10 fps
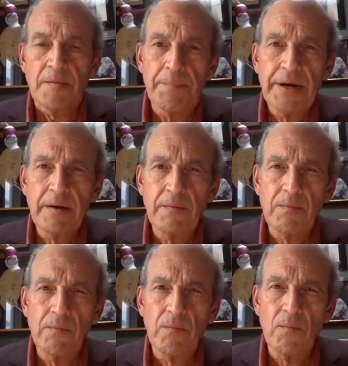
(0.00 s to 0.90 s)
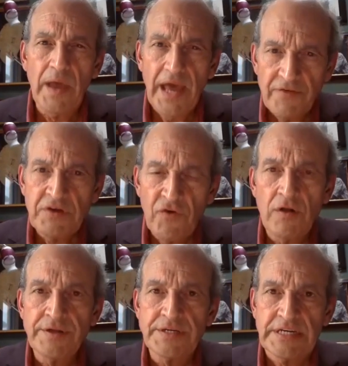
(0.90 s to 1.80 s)
but having
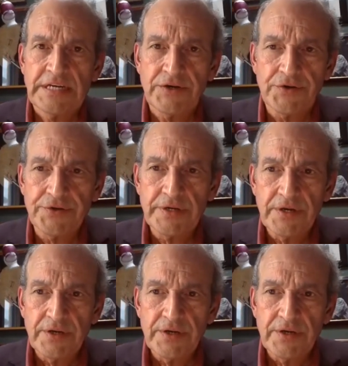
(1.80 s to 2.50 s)
volunteered